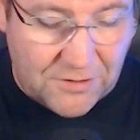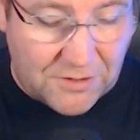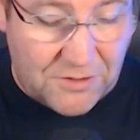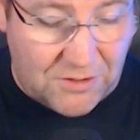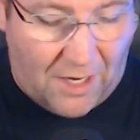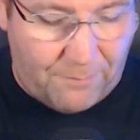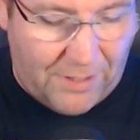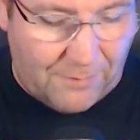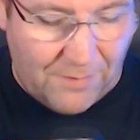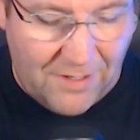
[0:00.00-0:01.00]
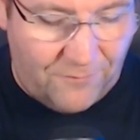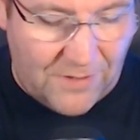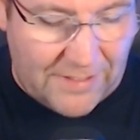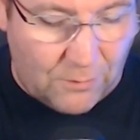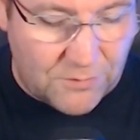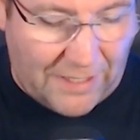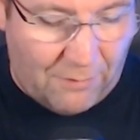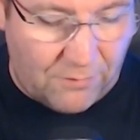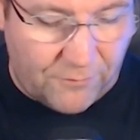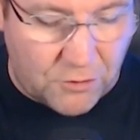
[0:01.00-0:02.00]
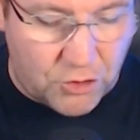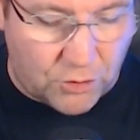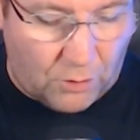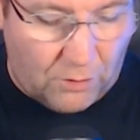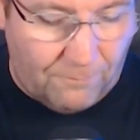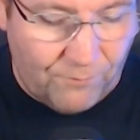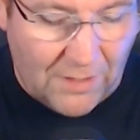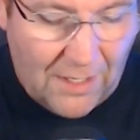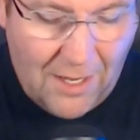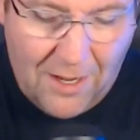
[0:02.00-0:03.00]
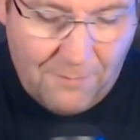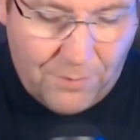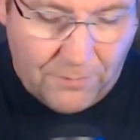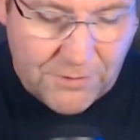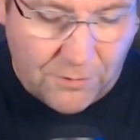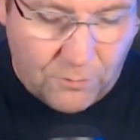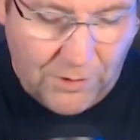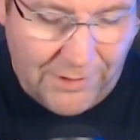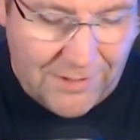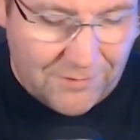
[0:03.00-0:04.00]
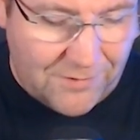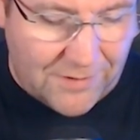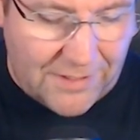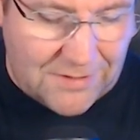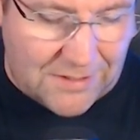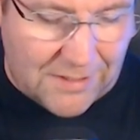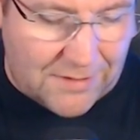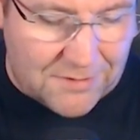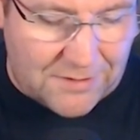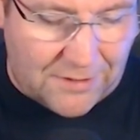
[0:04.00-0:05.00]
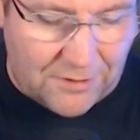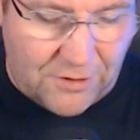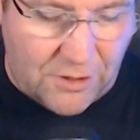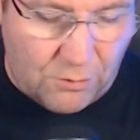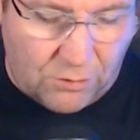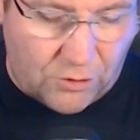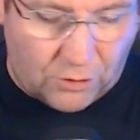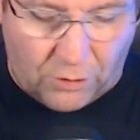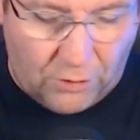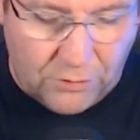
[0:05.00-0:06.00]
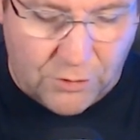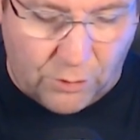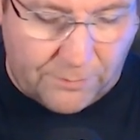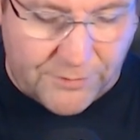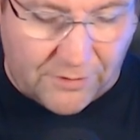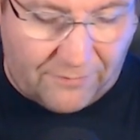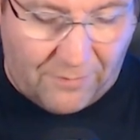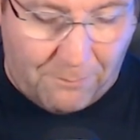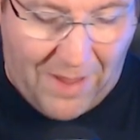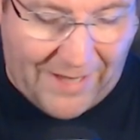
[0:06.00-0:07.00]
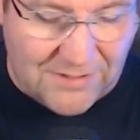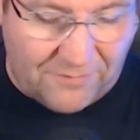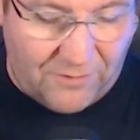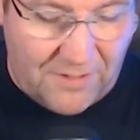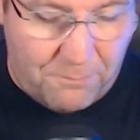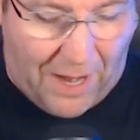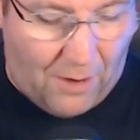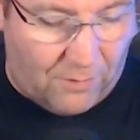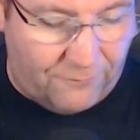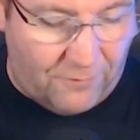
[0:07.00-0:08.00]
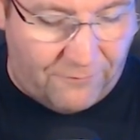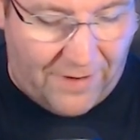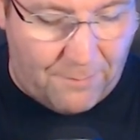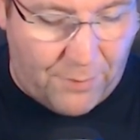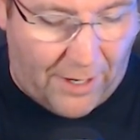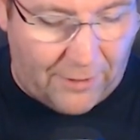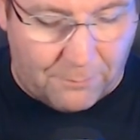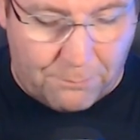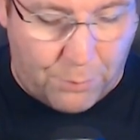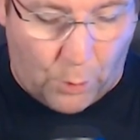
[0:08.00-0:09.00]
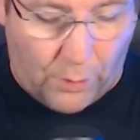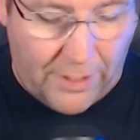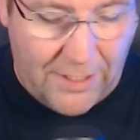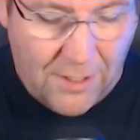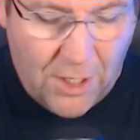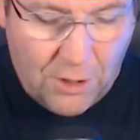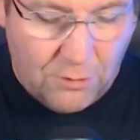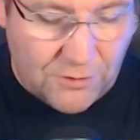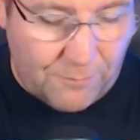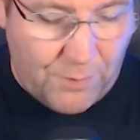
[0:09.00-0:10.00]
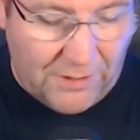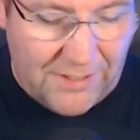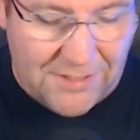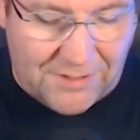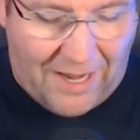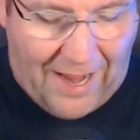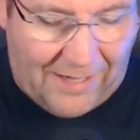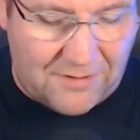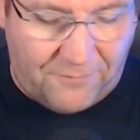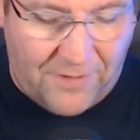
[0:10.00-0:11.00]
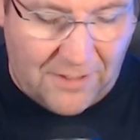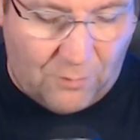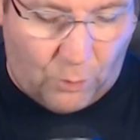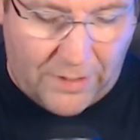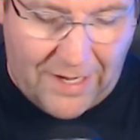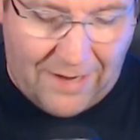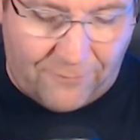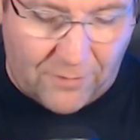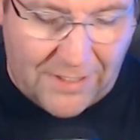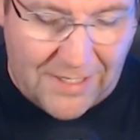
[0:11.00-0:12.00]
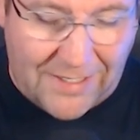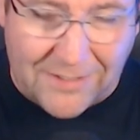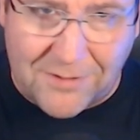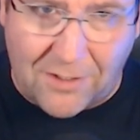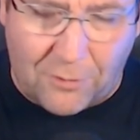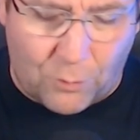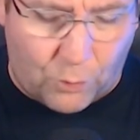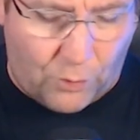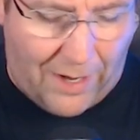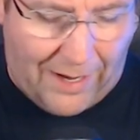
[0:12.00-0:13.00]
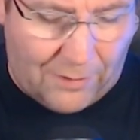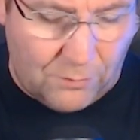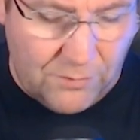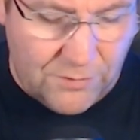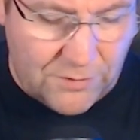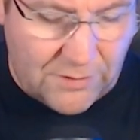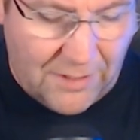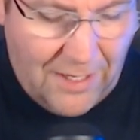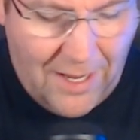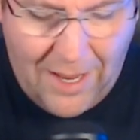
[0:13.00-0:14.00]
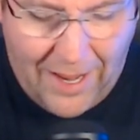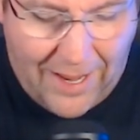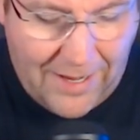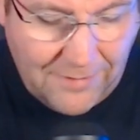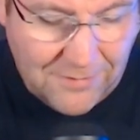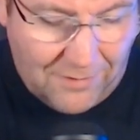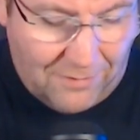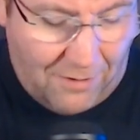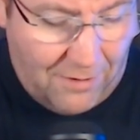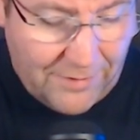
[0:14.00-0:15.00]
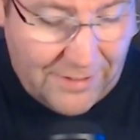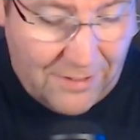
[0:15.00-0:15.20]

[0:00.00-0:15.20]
to stop him if he goes out of control. But was it really a good idea to send a cute girl to observe a massively powerful vampire boy whose abilities activate whenever he gets aroused? And on an